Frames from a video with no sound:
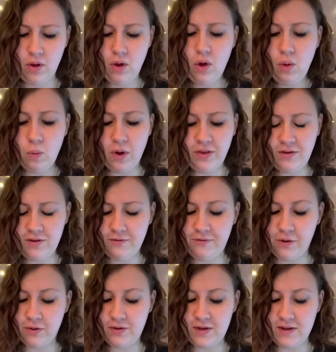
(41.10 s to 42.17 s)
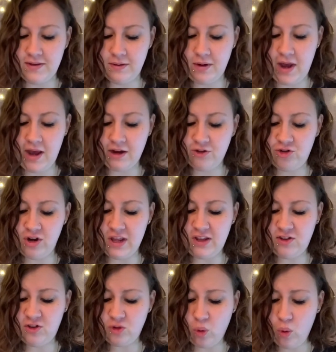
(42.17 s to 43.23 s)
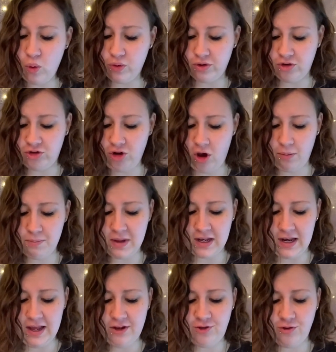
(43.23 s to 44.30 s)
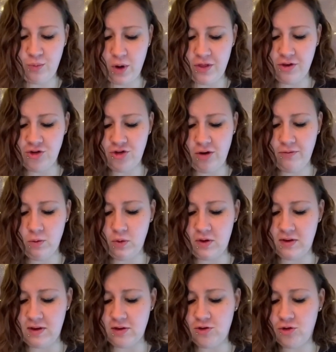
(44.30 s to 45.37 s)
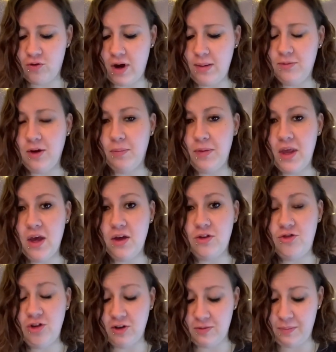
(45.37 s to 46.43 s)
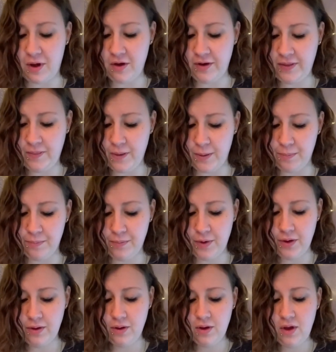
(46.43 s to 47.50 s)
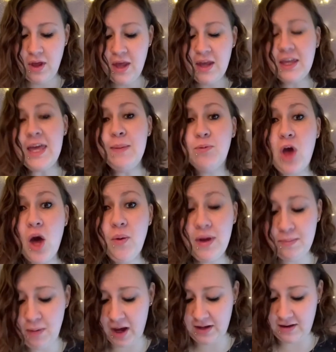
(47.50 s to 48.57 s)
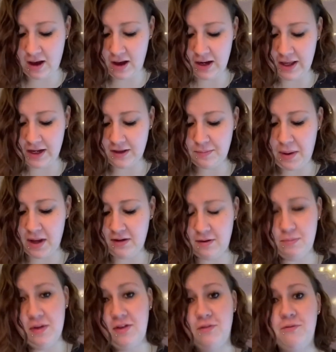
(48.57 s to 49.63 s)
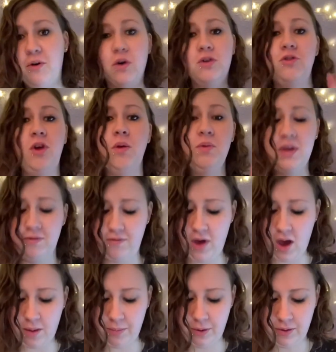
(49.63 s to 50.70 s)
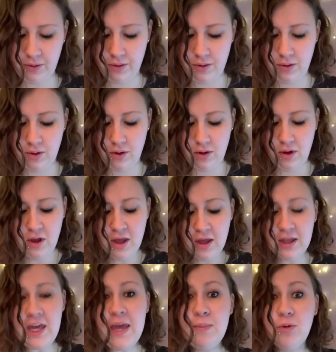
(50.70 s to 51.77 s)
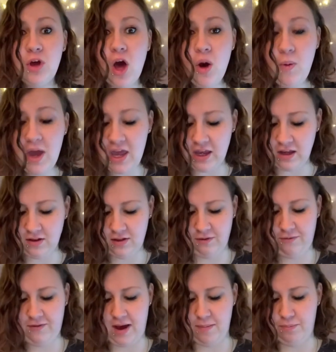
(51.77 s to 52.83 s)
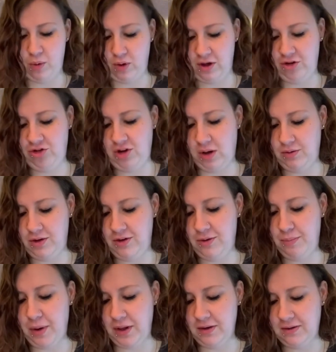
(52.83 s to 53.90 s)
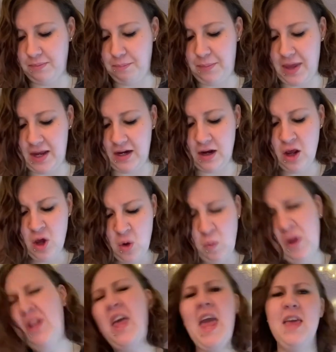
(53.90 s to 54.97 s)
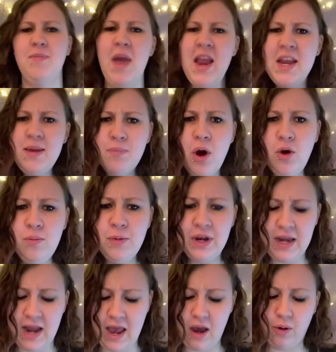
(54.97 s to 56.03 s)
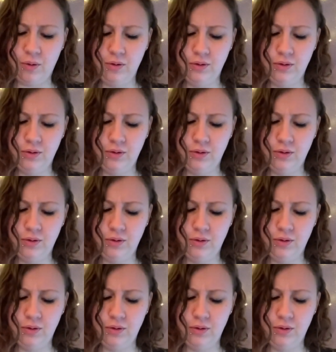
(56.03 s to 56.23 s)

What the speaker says: Once the foxes actually saw the sharp metal edge of one of the shovels as it scraped up the earth just behind them. "Keep going, my darlings," panted Mr. Fox, "don't give up." "Keep going," the fat boggis shouted to Bunce and Bean. "We'll get him any moment now."